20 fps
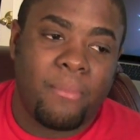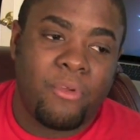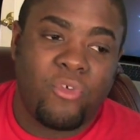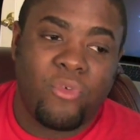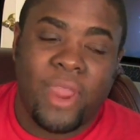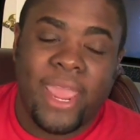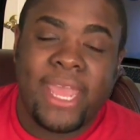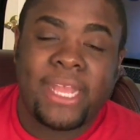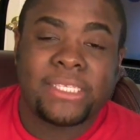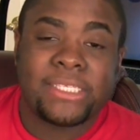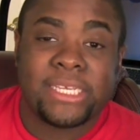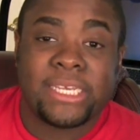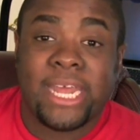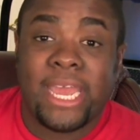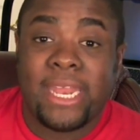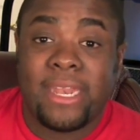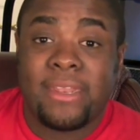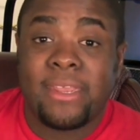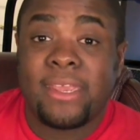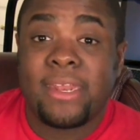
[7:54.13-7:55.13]
Granted,
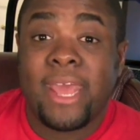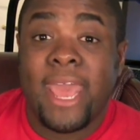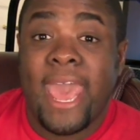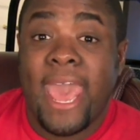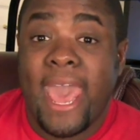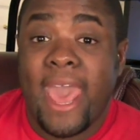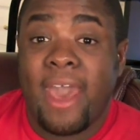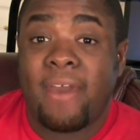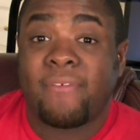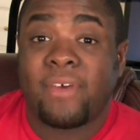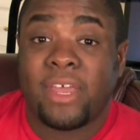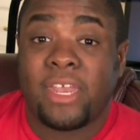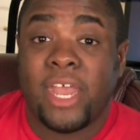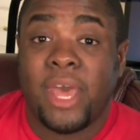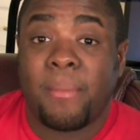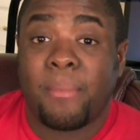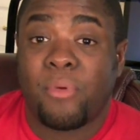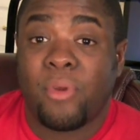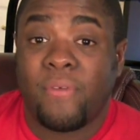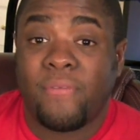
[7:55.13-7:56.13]
I did have a
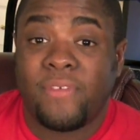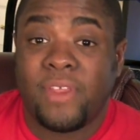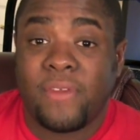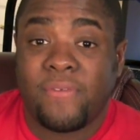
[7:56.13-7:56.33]
number of